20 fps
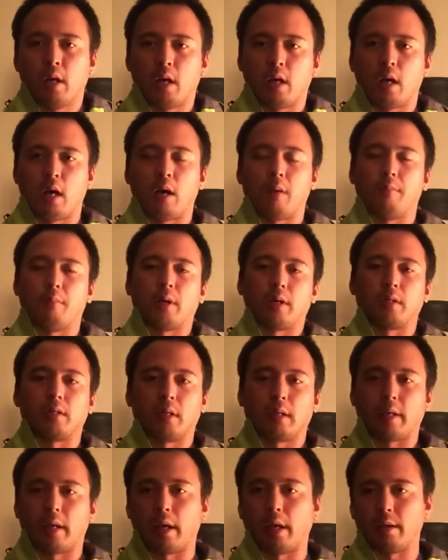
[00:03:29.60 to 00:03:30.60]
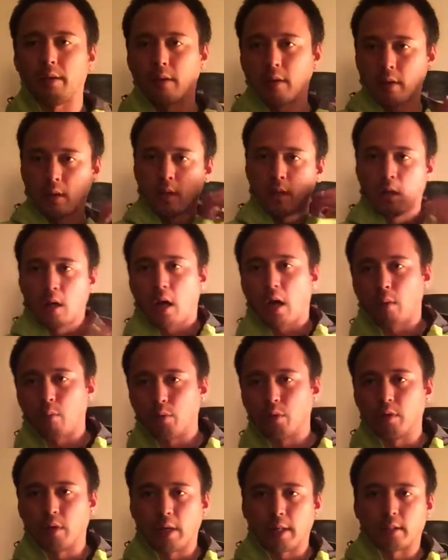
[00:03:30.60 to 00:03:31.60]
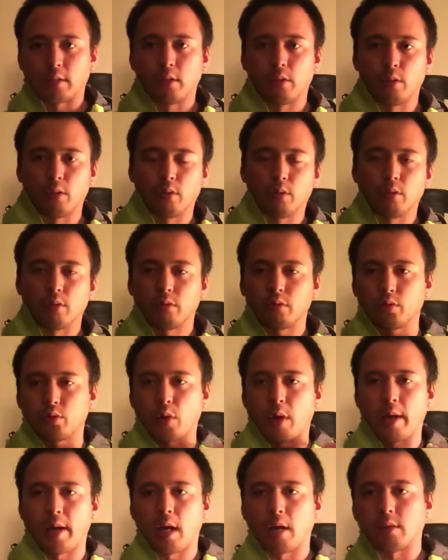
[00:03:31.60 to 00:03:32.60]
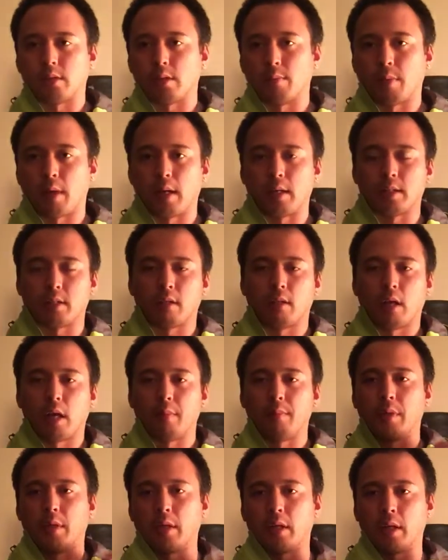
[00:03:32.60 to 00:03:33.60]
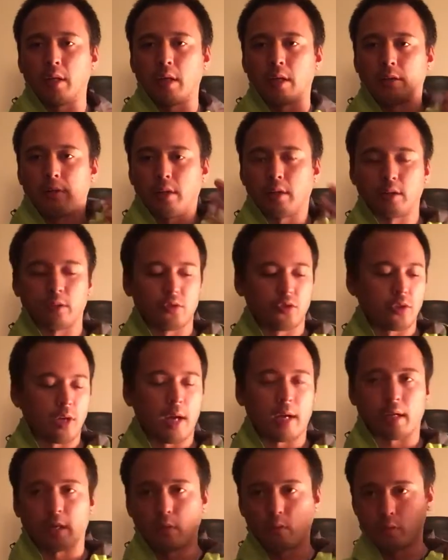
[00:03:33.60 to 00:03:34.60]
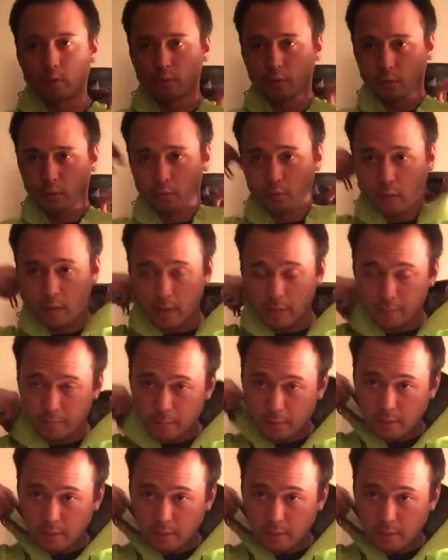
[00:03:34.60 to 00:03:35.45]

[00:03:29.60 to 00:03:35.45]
But again, I would like to try out some ice climbing, and I think this jacket will do great.